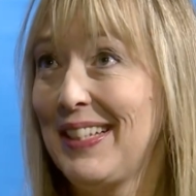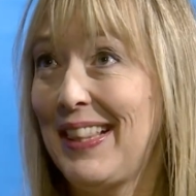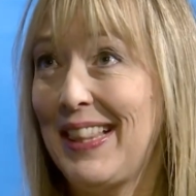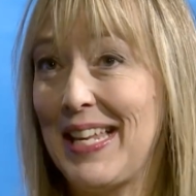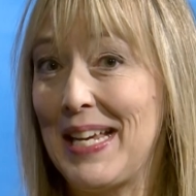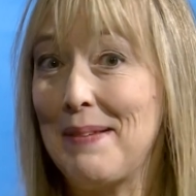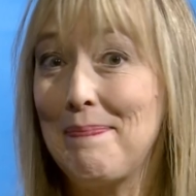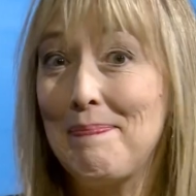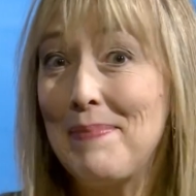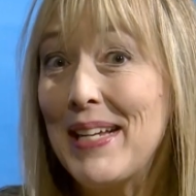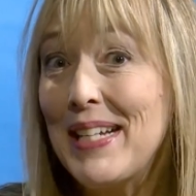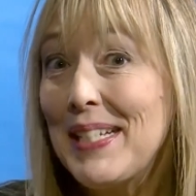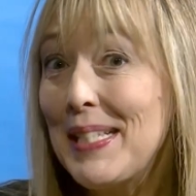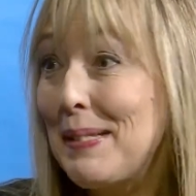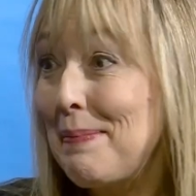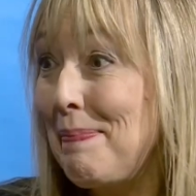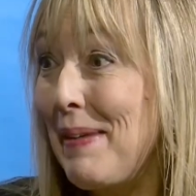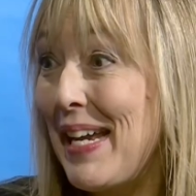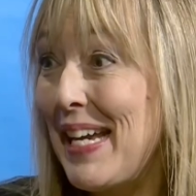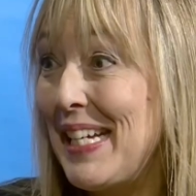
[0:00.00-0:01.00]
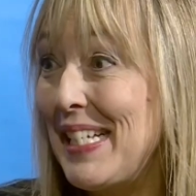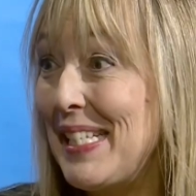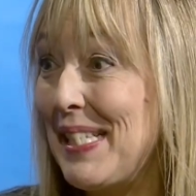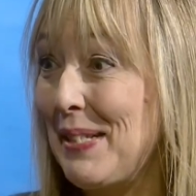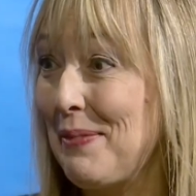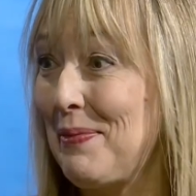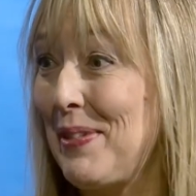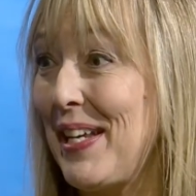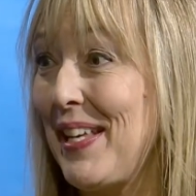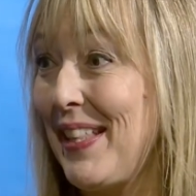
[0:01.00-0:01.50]
Think Big
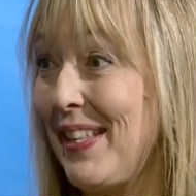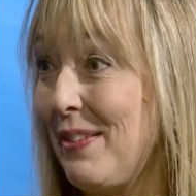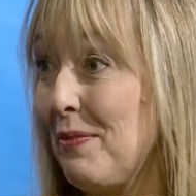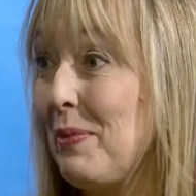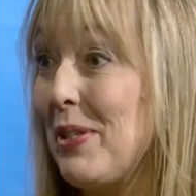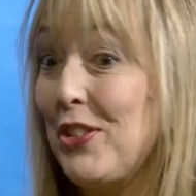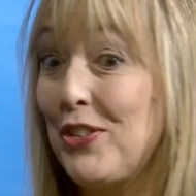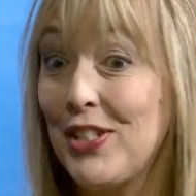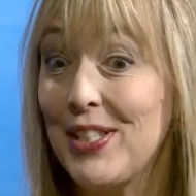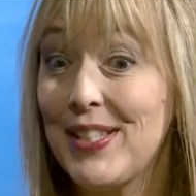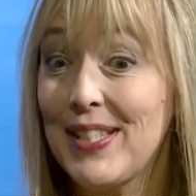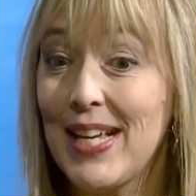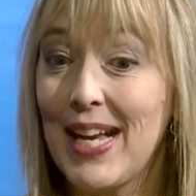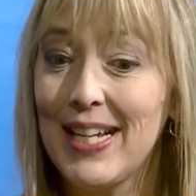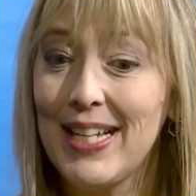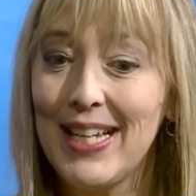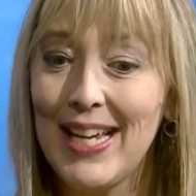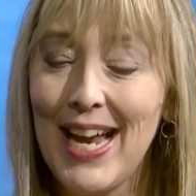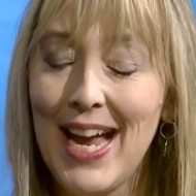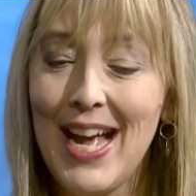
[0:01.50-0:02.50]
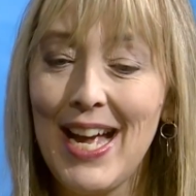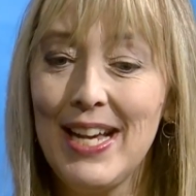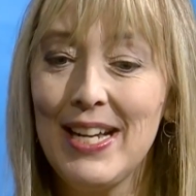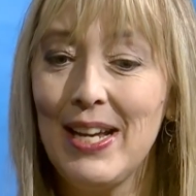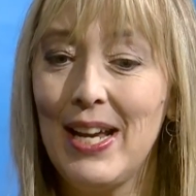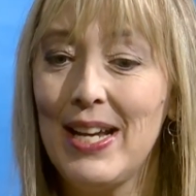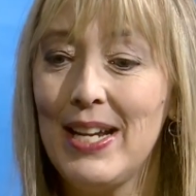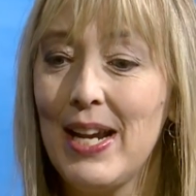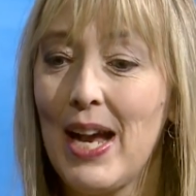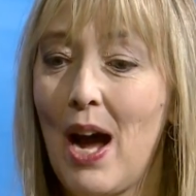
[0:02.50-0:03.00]
Space, which is, again,
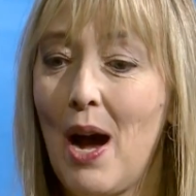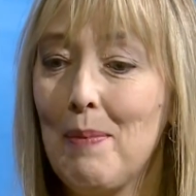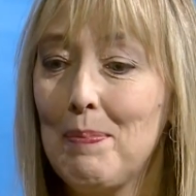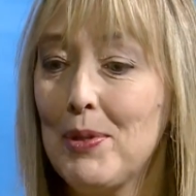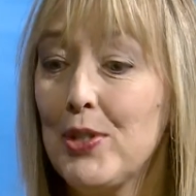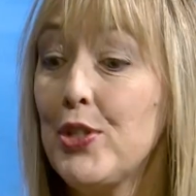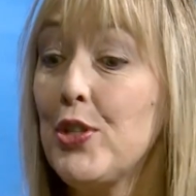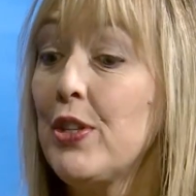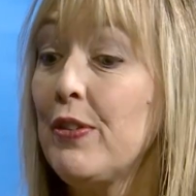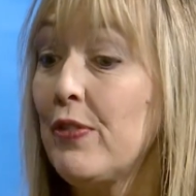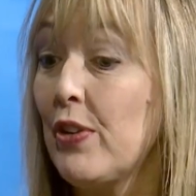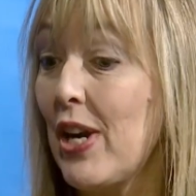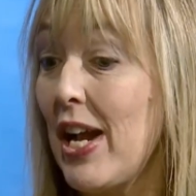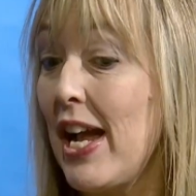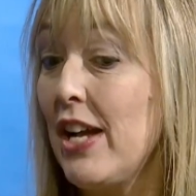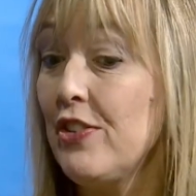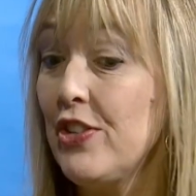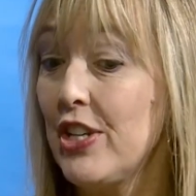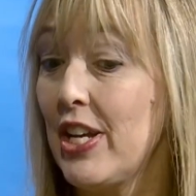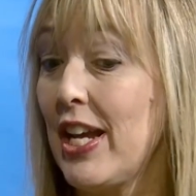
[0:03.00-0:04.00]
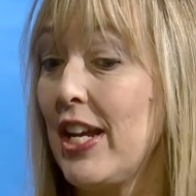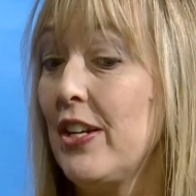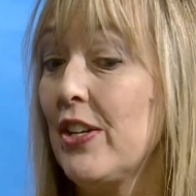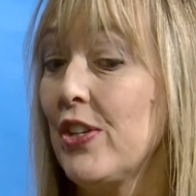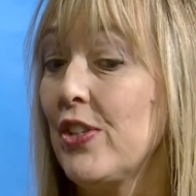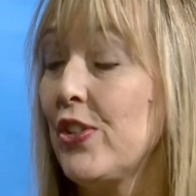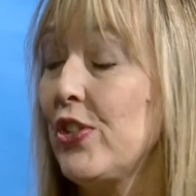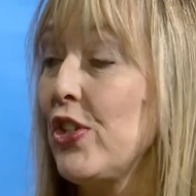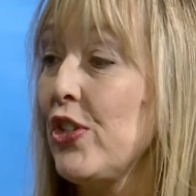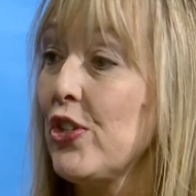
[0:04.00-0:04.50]
an opportunity for
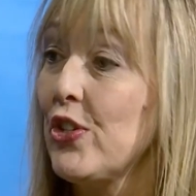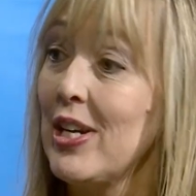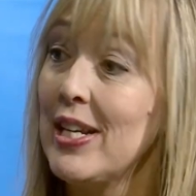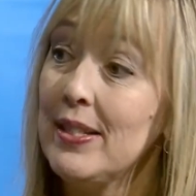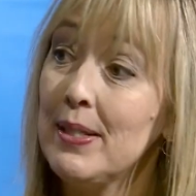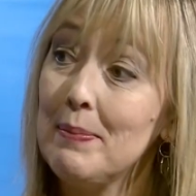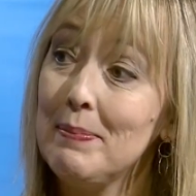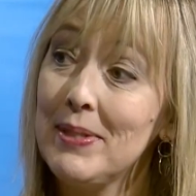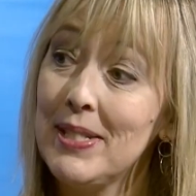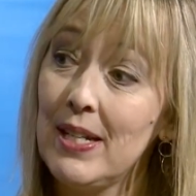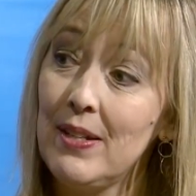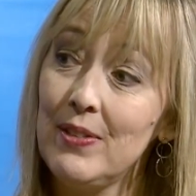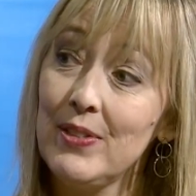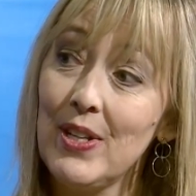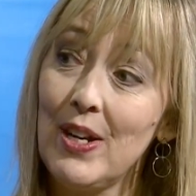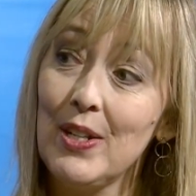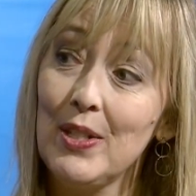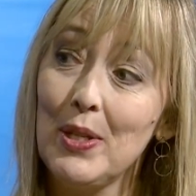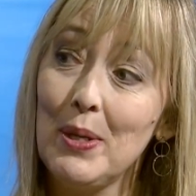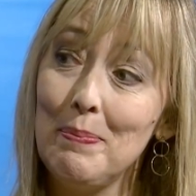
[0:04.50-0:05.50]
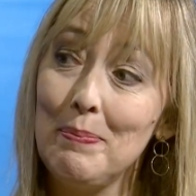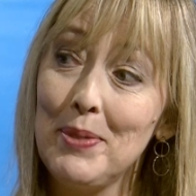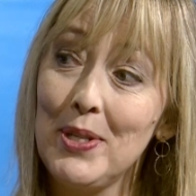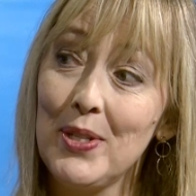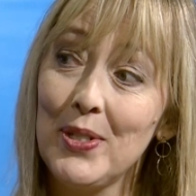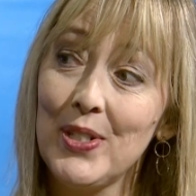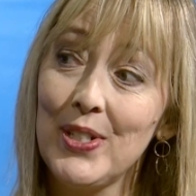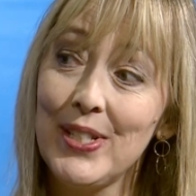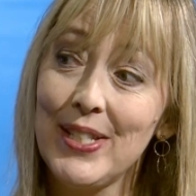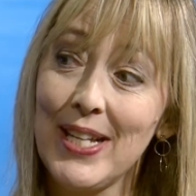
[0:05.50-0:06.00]
educators to train themselves on
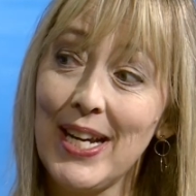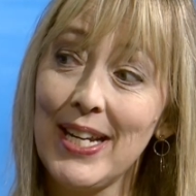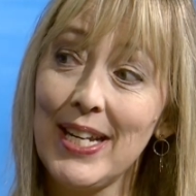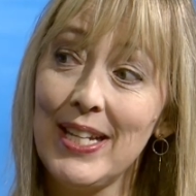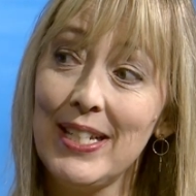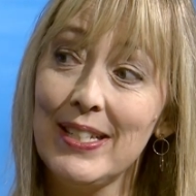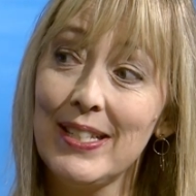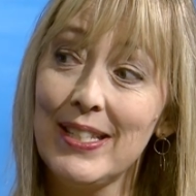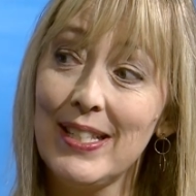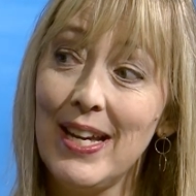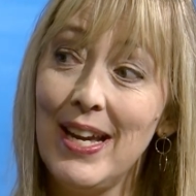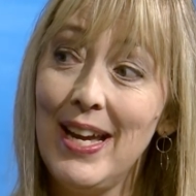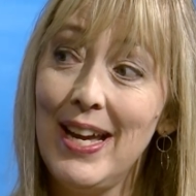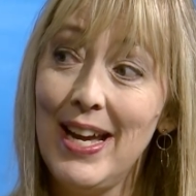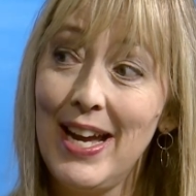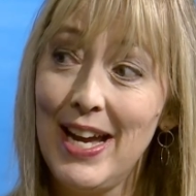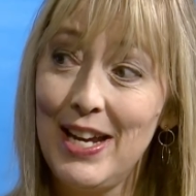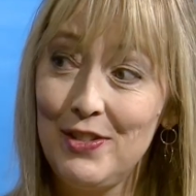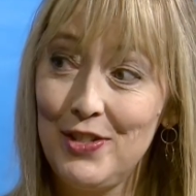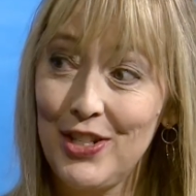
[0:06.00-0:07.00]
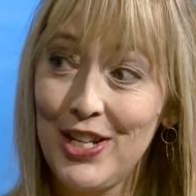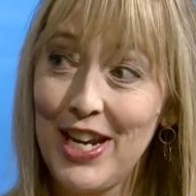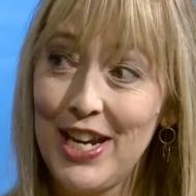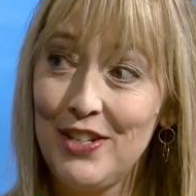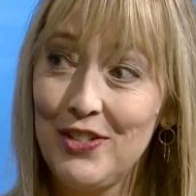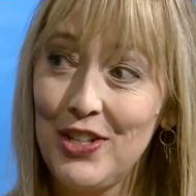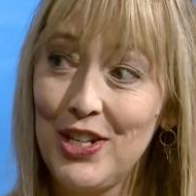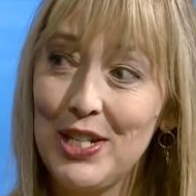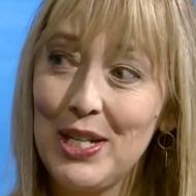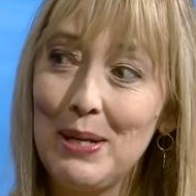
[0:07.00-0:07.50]
computer science
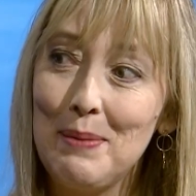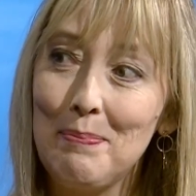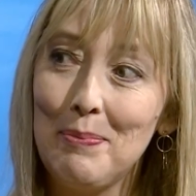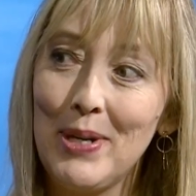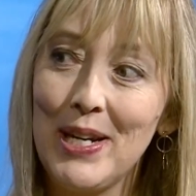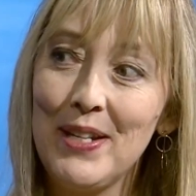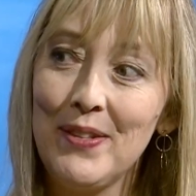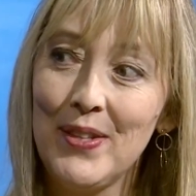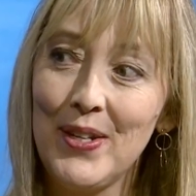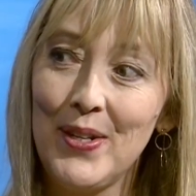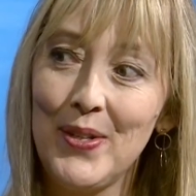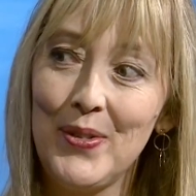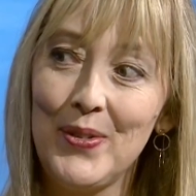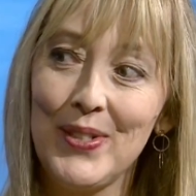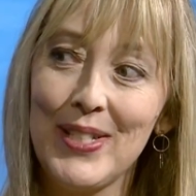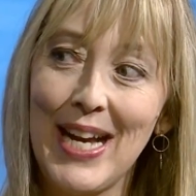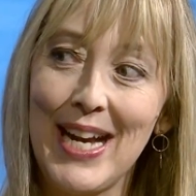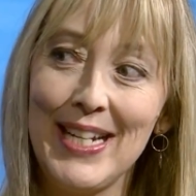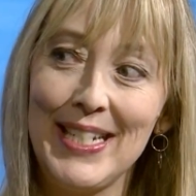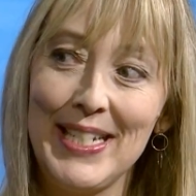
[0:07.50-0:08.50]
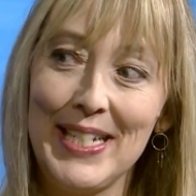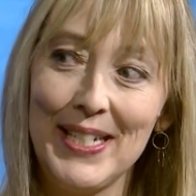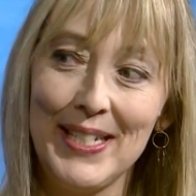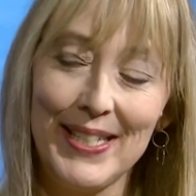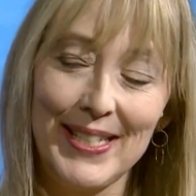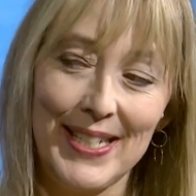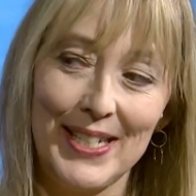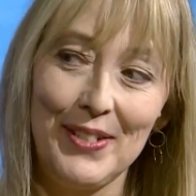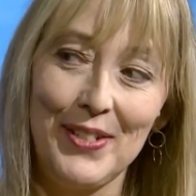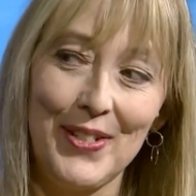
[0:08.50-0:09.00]
education and bring those
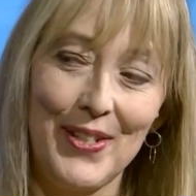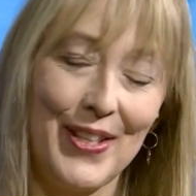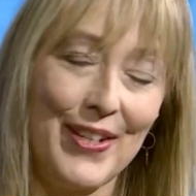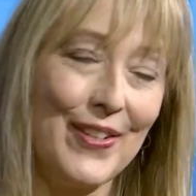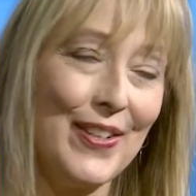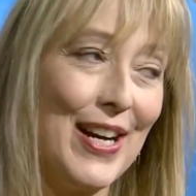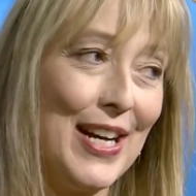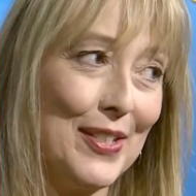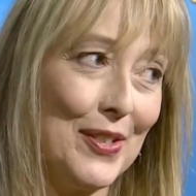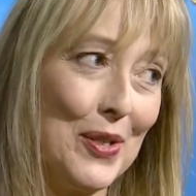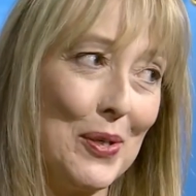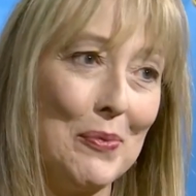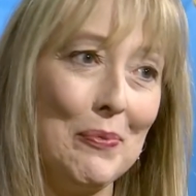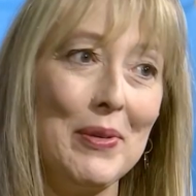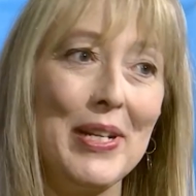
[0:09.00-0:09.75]
ideas into the classroom.